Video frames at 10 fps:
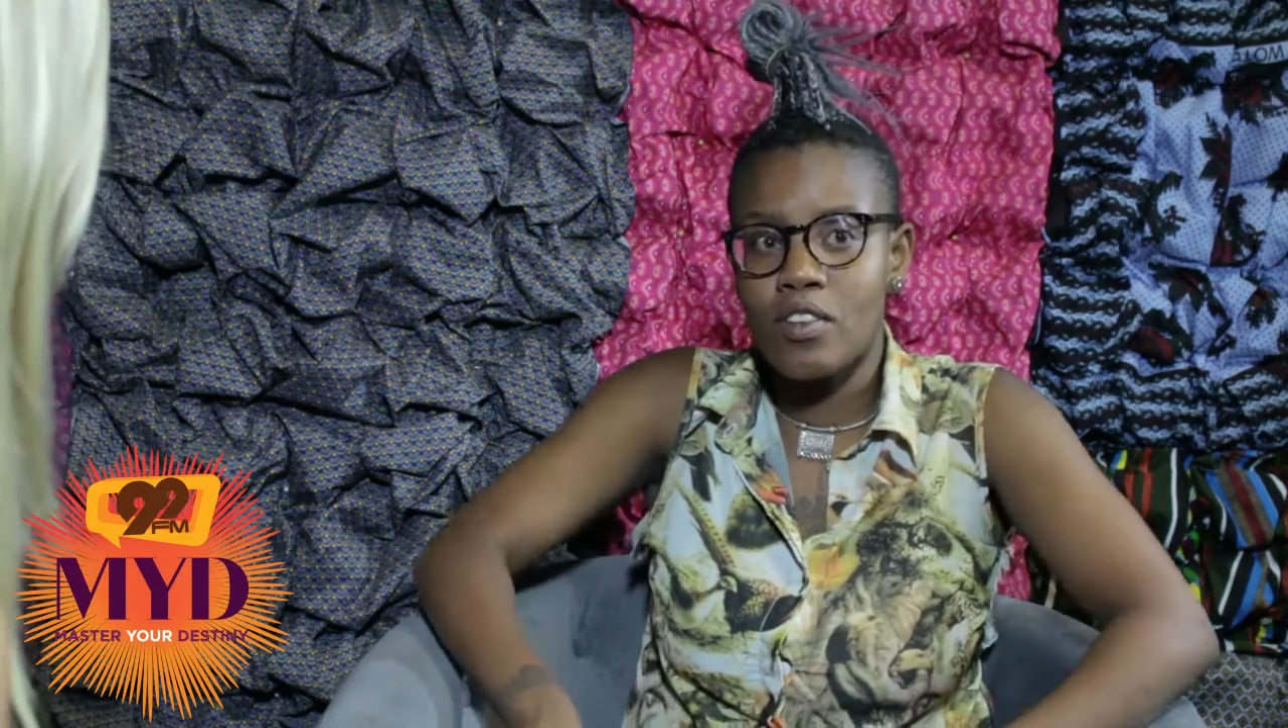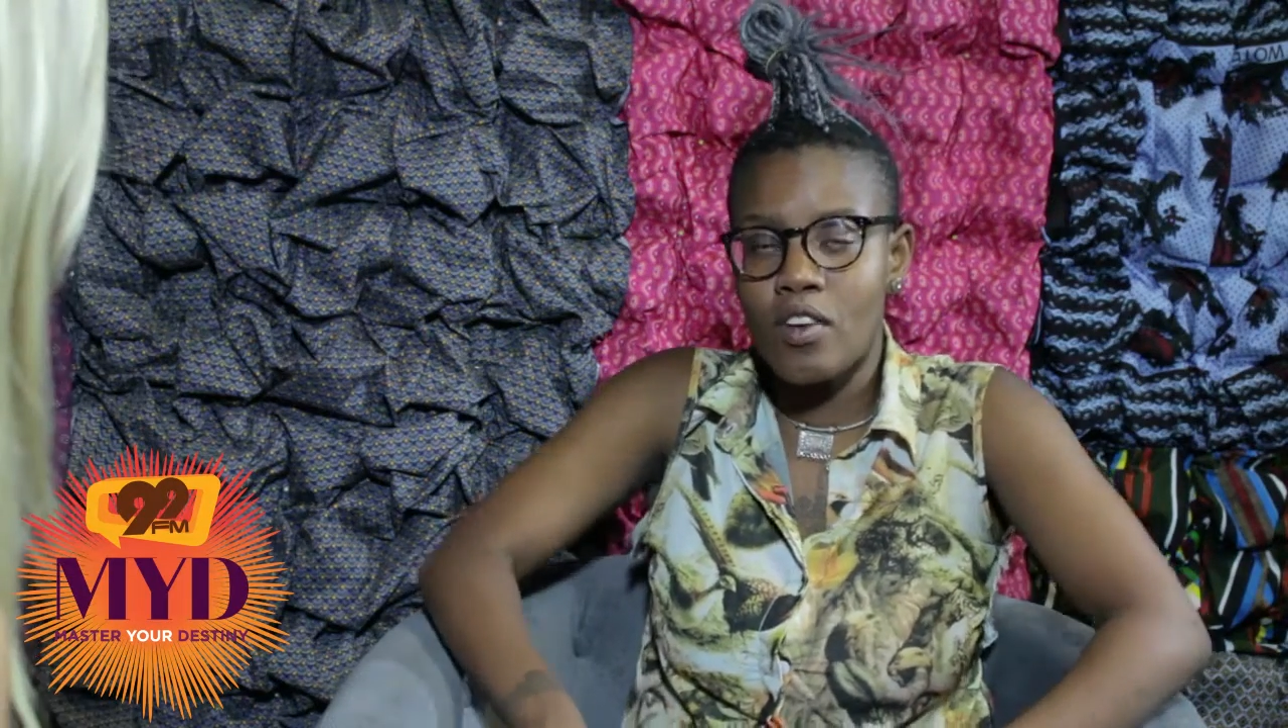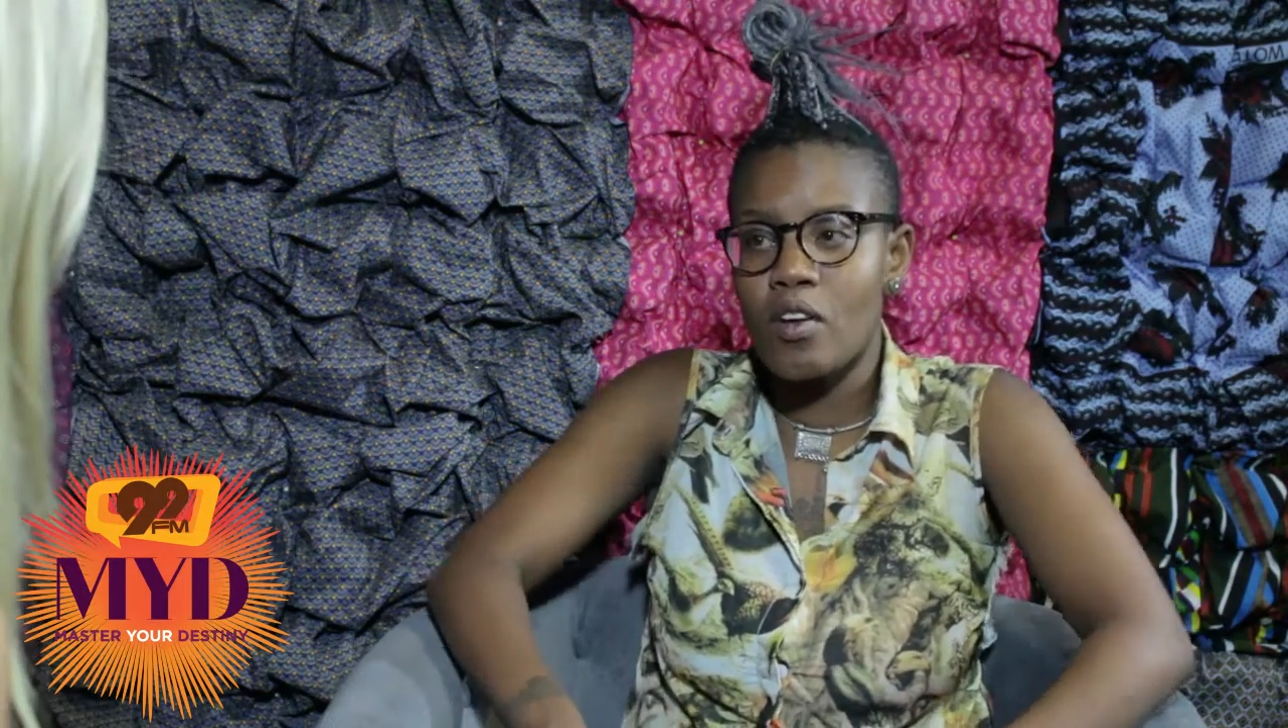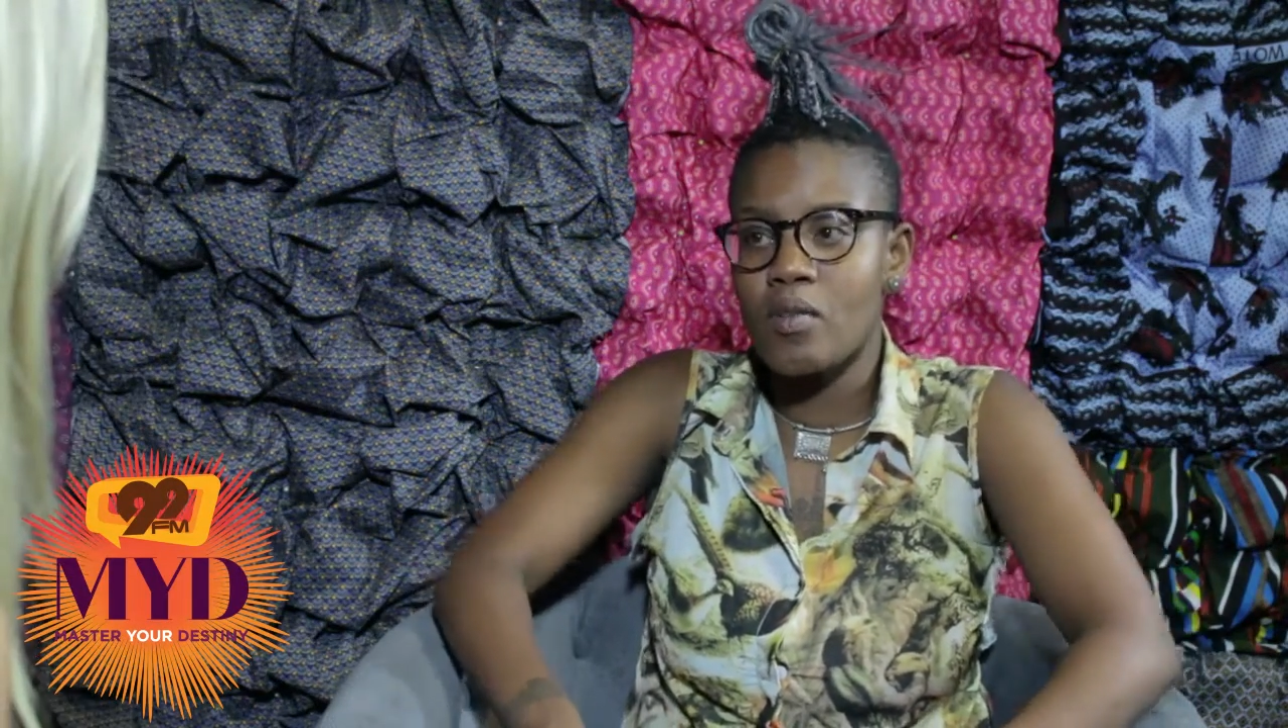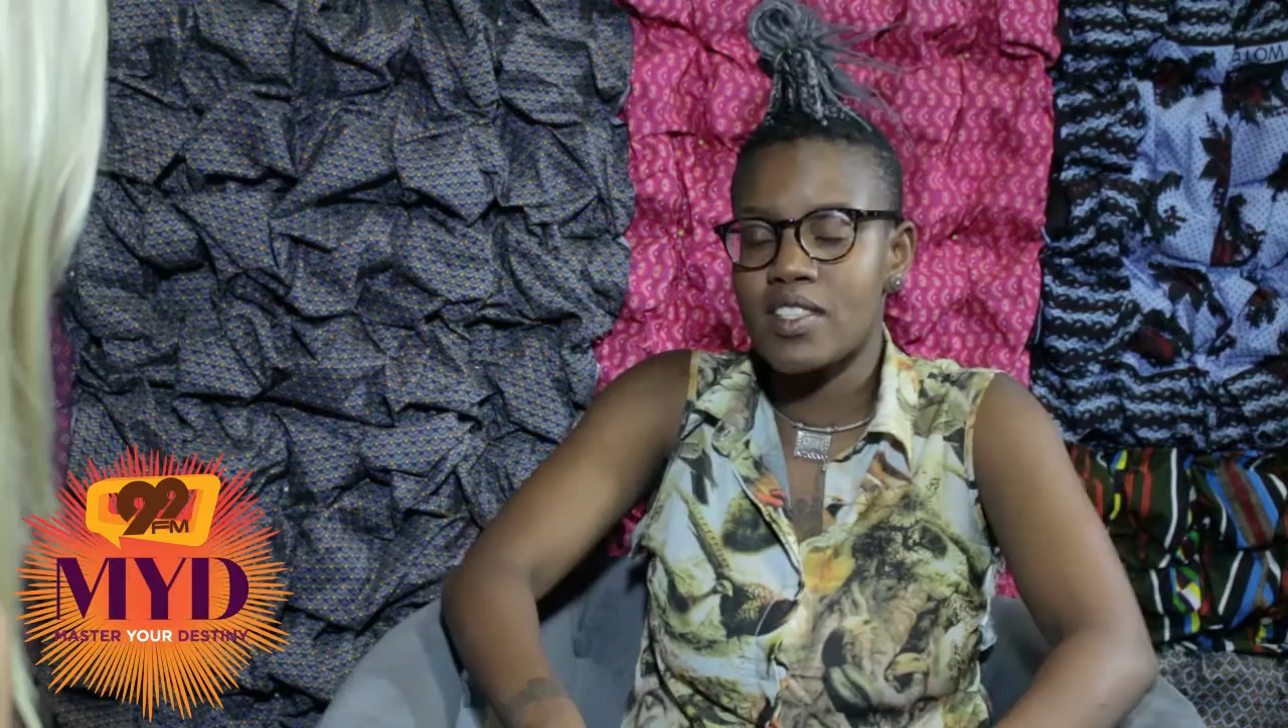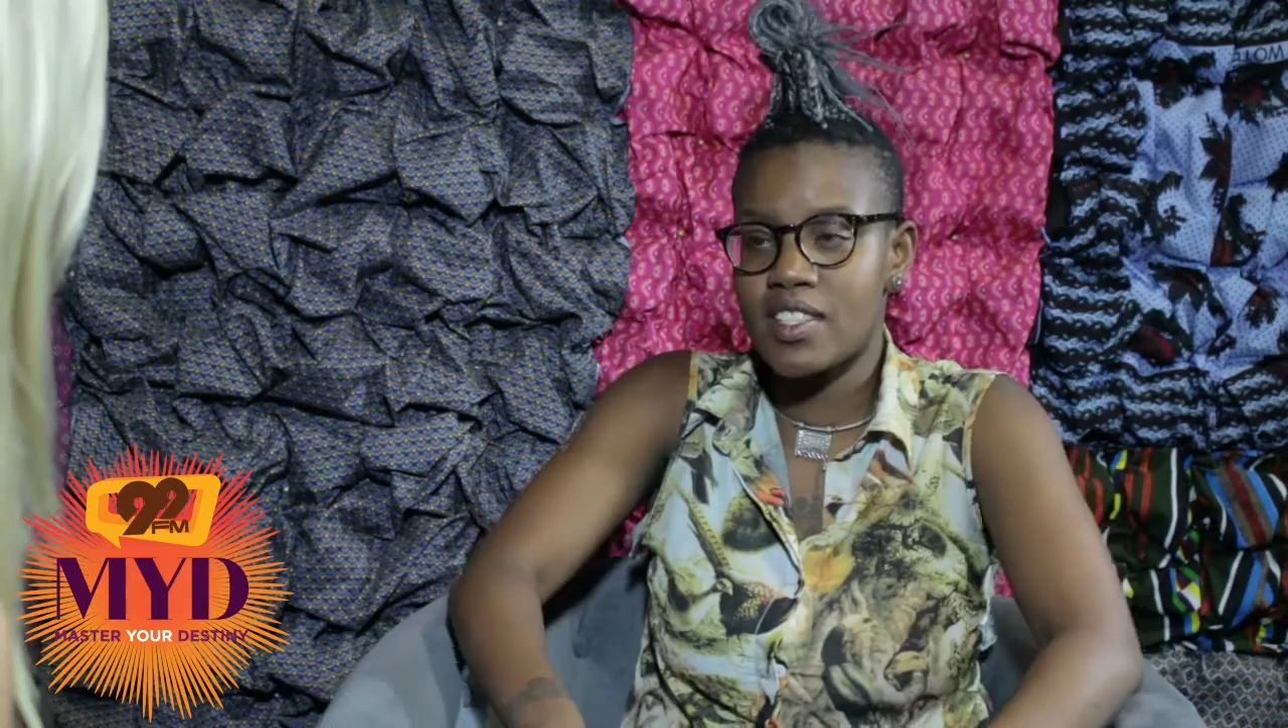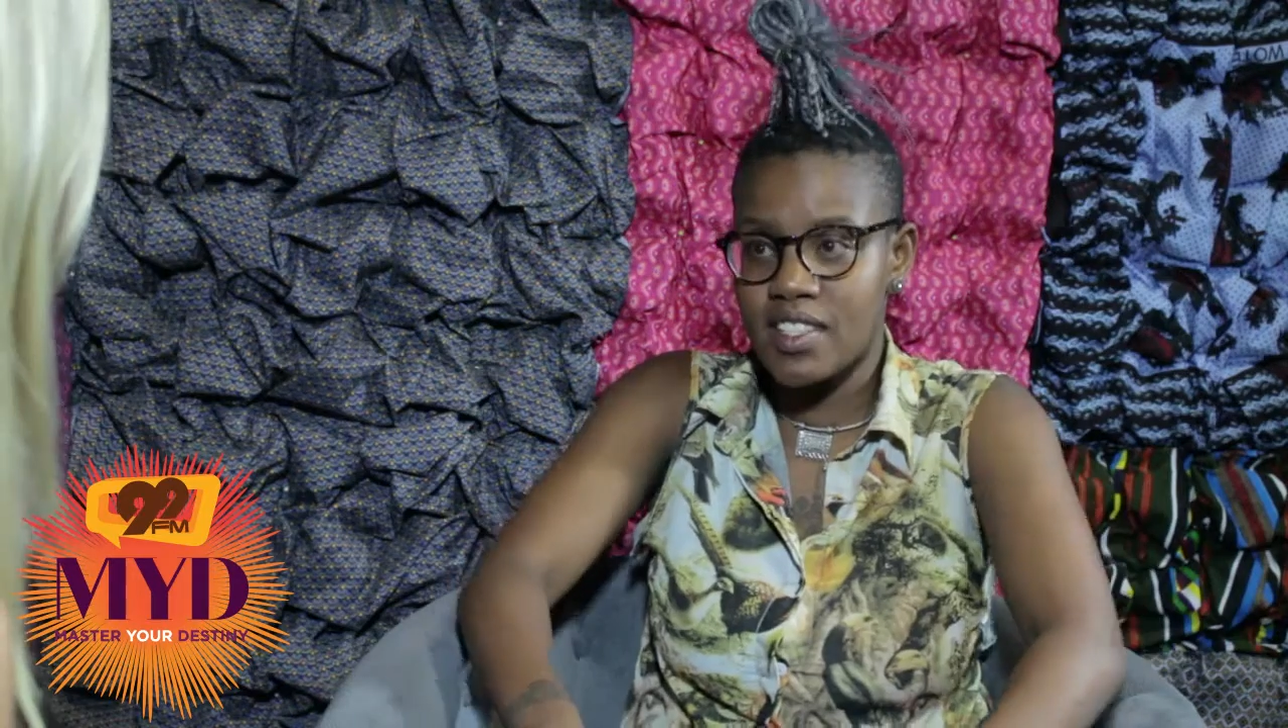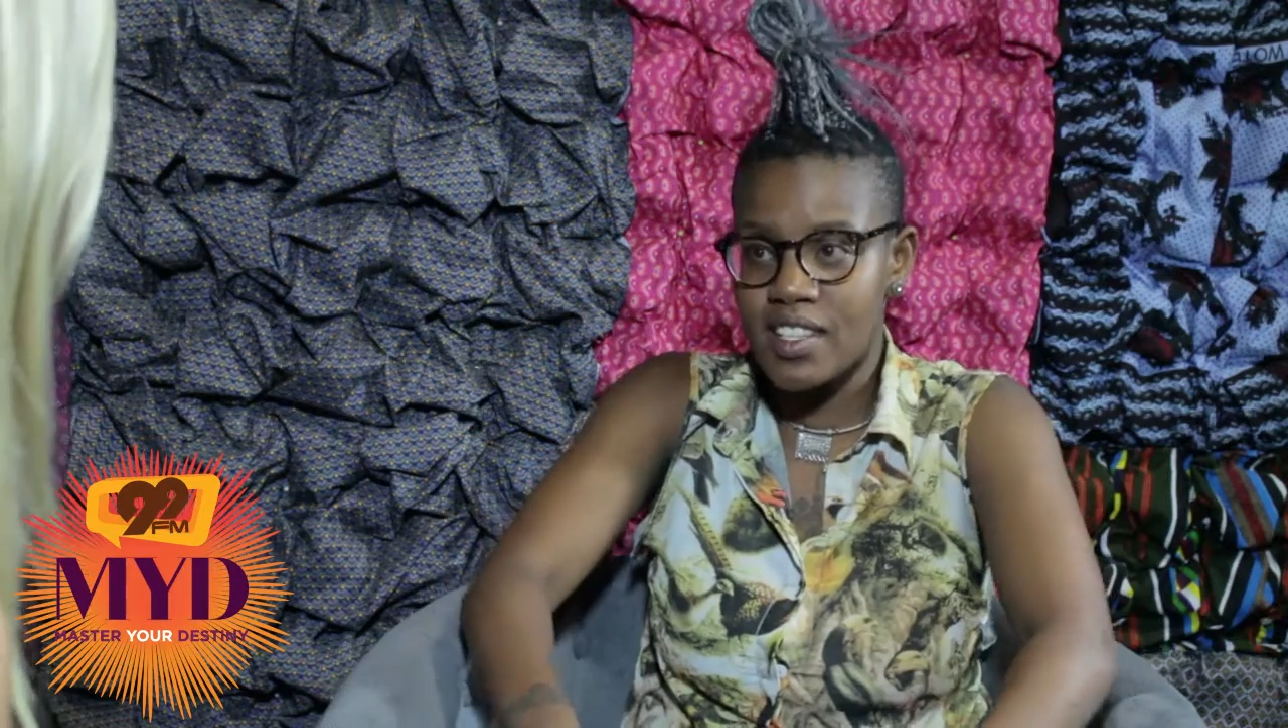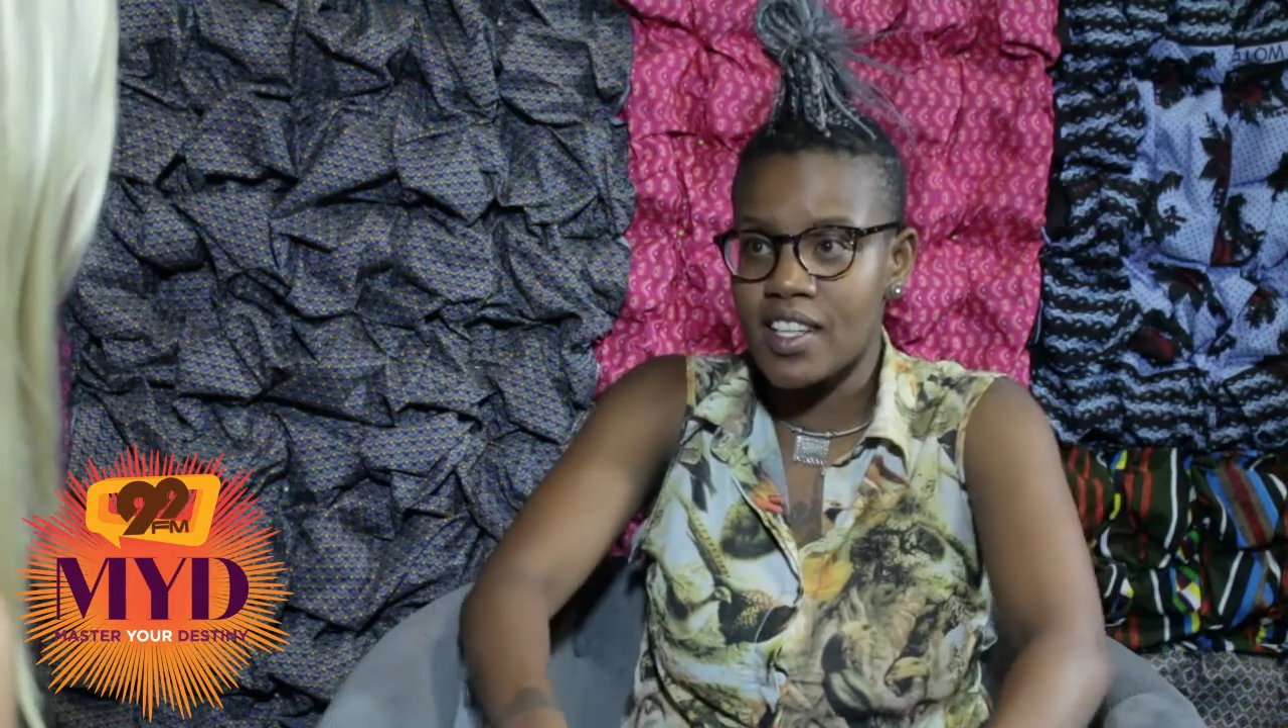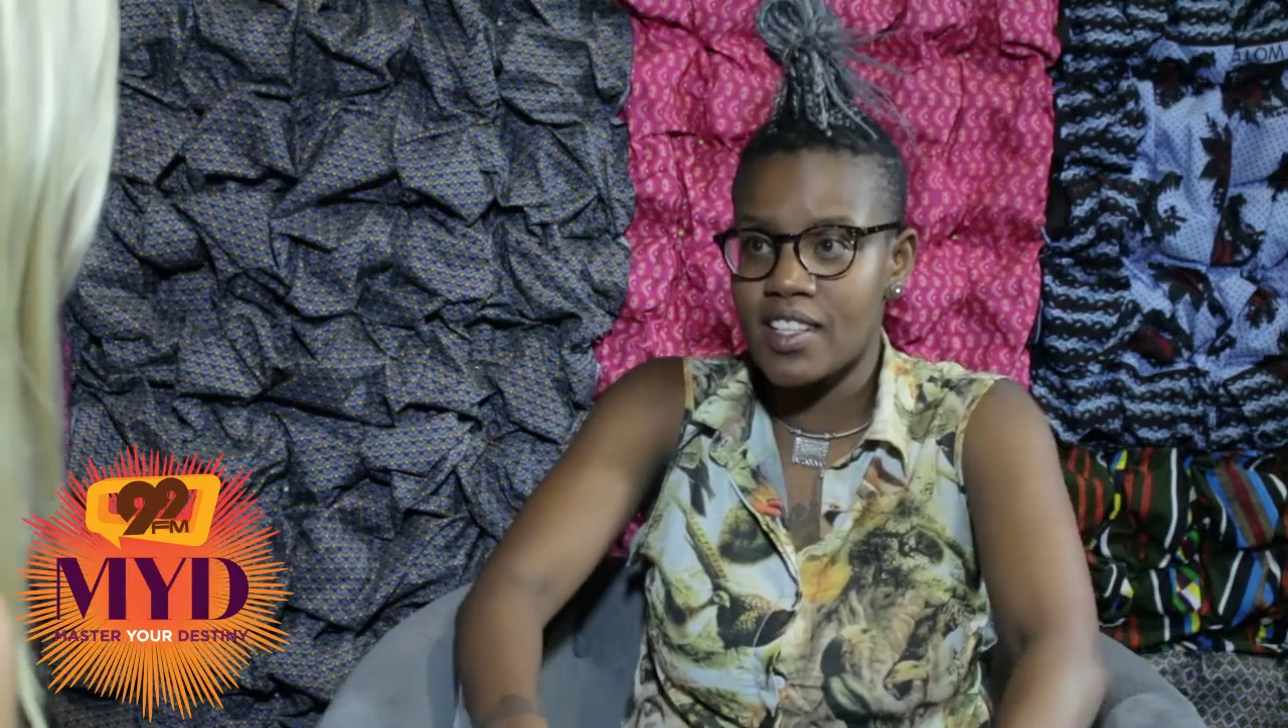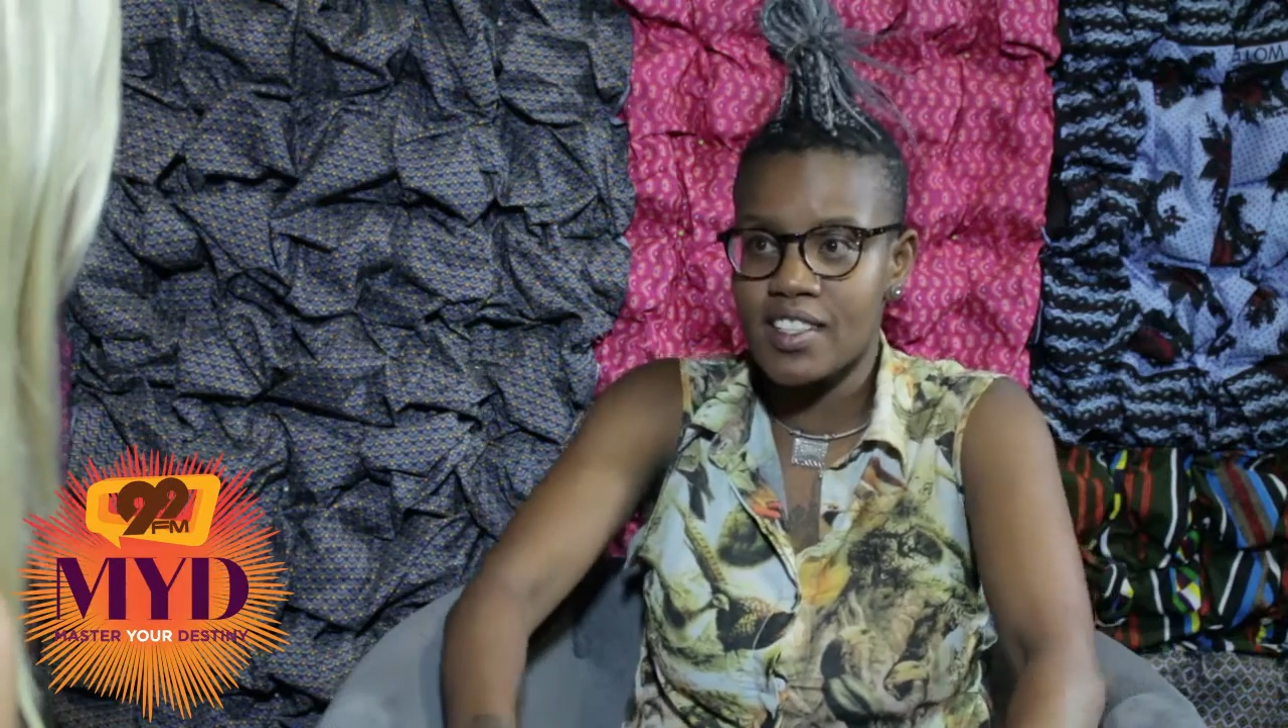grow and succeed.